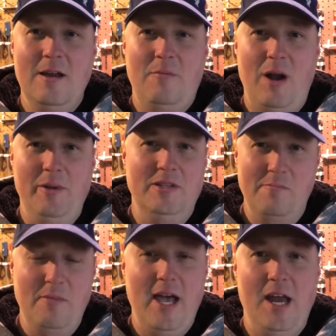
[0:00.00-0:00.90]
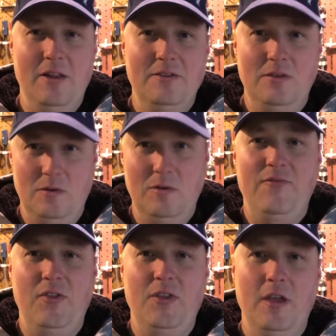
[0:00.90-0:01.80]
probably as a model to
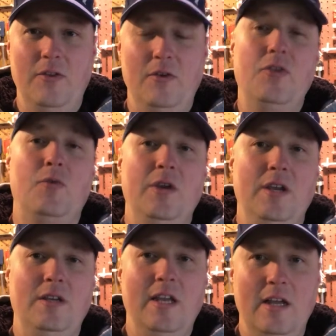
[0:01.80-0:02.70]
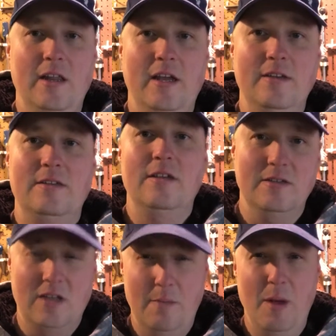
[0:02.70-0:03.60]
fit the other 3 taillights
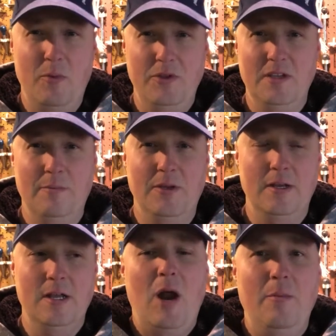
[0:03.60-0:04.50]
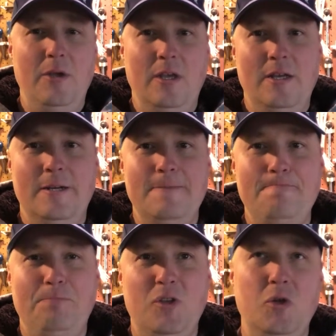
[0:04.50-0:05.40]
to come up with something. Probably
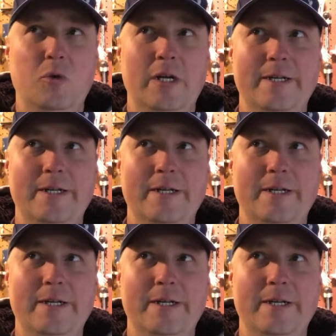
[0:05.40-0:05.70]
do